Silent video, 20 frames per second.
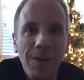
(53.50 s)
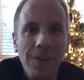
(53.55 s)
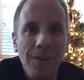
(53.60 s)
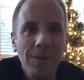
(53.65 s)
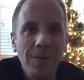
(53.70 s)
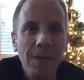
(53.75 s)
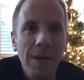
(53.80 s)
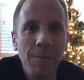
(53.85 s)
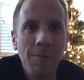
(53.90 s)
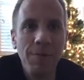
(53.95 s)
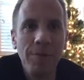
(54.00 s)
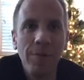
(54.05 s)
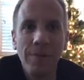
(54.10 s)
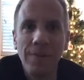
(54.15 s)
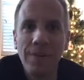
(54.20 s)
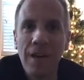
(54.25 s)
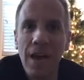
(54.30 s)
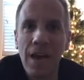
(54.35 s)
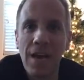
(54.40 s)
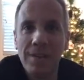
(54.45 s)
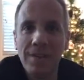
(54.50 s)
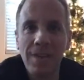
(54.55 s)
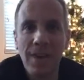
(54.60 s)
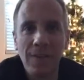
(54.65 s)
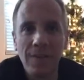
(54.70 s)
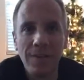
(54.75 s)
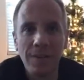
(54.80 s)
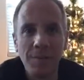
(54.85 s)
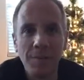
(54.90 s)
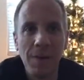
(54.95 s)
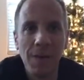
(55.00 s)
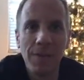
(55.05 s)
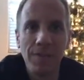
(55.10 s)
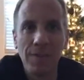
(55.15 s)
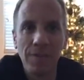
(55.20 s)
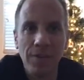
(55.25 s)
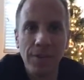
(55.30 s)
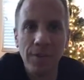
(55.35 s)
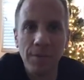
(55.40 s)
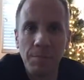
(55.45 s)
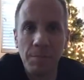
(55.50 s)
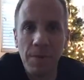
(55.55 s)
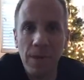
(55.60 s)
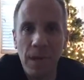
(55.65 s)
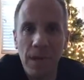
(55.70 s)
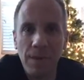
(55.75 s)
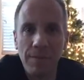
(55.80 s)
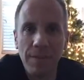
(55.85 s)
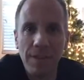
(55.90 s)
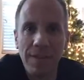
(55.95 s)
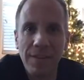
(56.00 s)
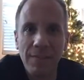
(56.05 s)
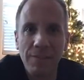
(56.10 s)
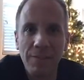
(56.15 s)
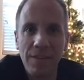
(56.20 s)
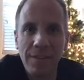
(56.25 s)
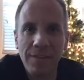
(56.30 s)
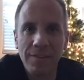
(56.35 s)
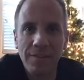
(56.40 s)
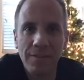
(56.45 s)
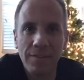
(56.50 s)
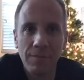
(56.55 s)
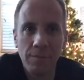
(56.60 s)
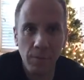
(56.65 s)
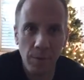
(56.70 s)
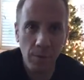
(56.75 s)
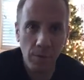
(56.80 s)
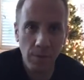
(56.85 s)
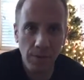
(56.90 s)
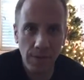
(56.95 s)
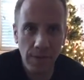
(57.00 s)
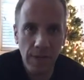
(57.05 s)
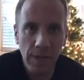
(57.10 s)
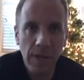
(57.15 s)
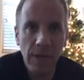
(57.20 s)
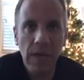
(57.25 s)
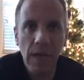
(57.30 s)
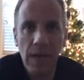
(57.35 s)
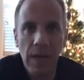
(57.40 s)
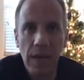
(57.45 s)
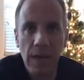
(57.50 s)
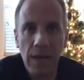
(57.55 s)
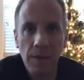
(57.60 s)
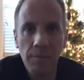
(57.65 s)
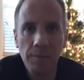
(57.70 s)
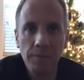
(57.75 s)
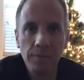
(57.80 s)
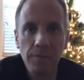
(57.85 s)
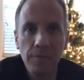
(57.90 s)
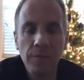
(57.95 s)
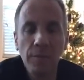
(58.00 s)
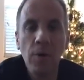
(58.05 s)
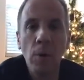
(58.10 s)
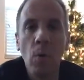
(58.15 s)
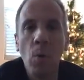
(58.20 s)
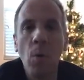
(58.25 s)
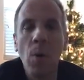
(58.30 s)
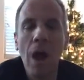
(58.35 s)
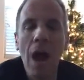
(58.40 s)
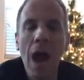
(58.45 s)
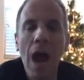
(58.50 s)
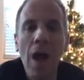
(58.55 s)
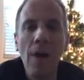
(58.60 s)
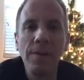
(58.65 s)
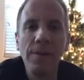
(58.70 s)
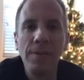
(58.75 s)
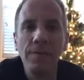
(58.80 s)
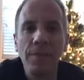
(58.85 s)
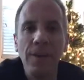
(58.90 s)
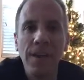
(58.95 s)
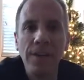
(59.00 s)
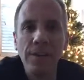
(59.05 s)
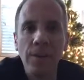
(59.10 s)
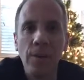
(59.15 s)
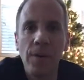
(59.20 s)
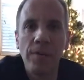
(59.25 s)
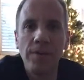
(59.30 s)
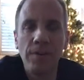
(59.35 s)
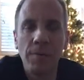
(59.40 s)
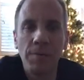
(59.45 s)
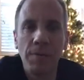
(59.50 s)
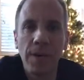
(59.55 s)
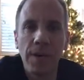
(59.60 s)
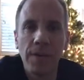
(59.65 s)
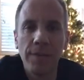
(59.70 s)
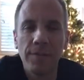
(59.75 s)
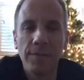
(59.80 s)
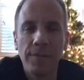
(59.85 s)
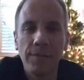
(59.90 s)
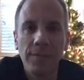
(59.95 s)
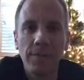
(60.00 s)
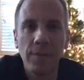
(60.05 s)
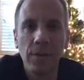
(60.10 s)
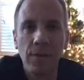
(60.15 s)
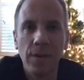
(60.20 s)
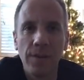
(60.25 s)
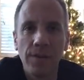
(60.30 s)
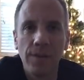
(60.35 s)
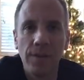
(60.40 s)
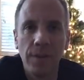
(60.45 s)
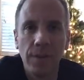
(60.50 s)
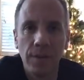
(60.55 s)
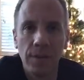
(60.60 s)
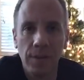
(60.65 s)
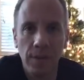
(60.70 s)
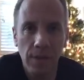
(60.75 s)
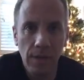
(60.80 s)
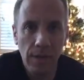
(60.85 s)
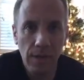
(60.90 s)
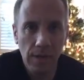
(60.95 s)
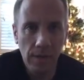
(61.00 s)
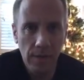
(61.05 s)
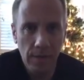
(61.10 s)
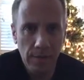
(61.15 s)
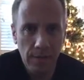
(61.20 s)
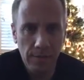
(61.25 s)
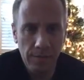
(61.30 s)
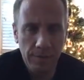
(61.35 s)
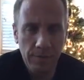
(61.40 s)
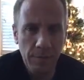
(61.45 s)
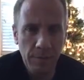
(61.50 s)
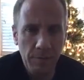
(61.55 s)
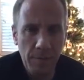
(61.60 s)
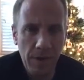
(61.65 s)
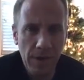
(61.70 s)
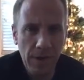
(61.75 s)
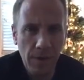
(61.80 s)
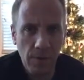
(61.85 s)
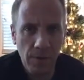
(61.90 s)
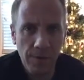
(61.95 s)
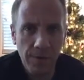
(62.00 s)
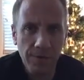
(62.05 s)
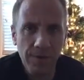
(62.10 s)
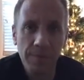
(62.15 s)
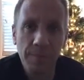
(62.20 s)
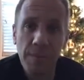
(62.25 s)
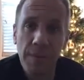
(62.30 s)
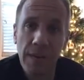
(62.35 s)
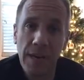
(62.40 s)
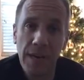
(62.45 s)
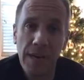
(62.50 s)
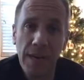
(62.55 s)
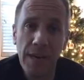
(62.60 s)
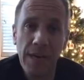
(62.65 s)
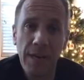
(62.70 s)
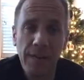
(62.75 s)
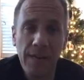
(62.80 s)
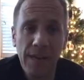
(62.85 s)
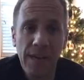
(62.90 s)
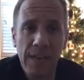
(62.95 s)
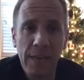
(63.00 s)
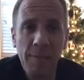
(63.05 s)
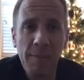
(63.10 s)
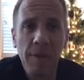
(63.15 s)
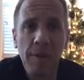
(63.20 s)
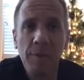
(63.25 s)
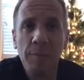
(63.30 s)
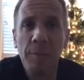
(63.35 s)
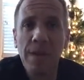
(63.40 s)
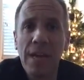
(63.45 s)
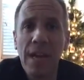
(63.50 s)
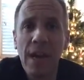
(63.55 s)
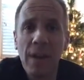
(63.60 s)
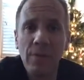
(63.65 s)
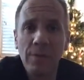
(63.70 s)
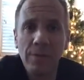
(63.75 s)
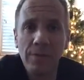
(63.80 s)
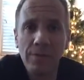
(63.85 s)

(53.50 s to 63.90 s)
to do Dadpreneur down here by the tree in the festive mood. So how do you find U.S. suppliers? This is a question. Someone bought a course of mine and they emailed me how to